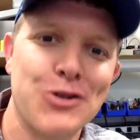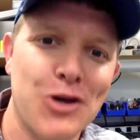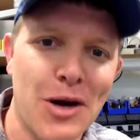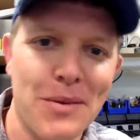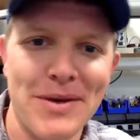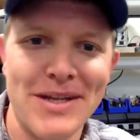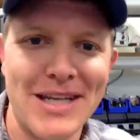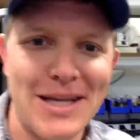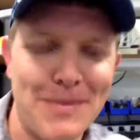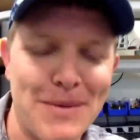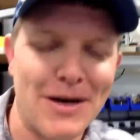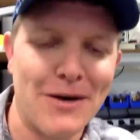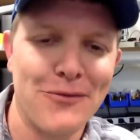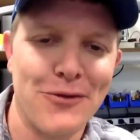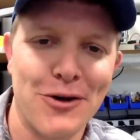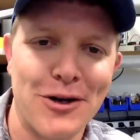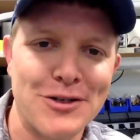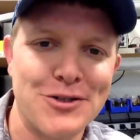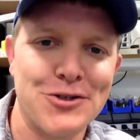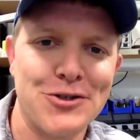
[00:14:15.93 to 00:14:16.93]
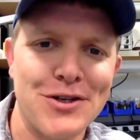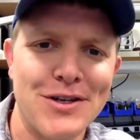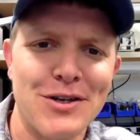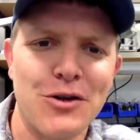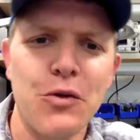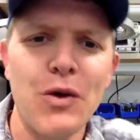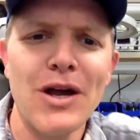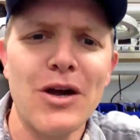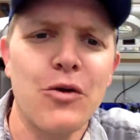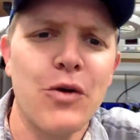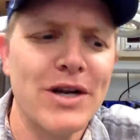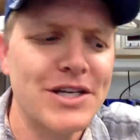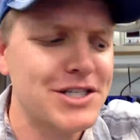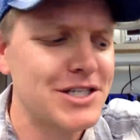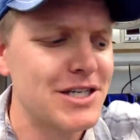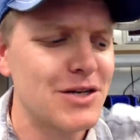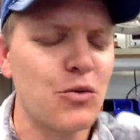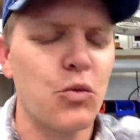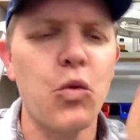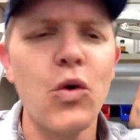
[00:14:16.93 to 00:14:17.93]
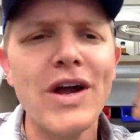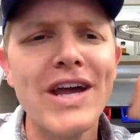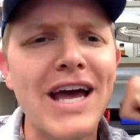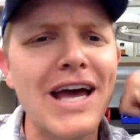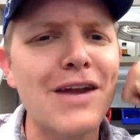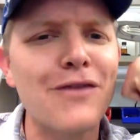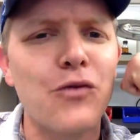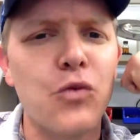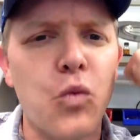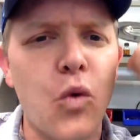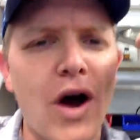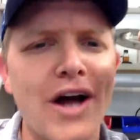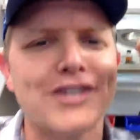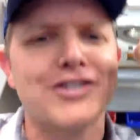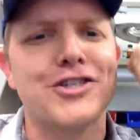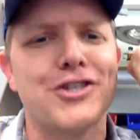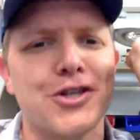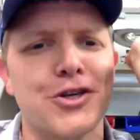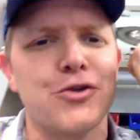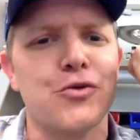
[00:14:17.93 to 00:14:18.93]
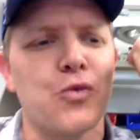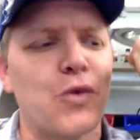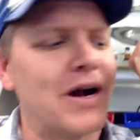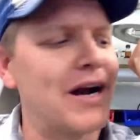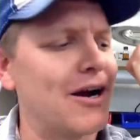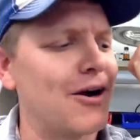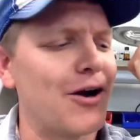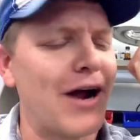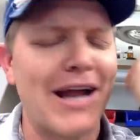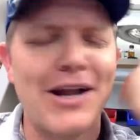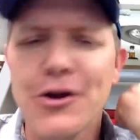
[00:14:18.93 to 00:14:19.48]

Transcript: Drop me an email if you're interested. Quick question What kind of watch do you wear?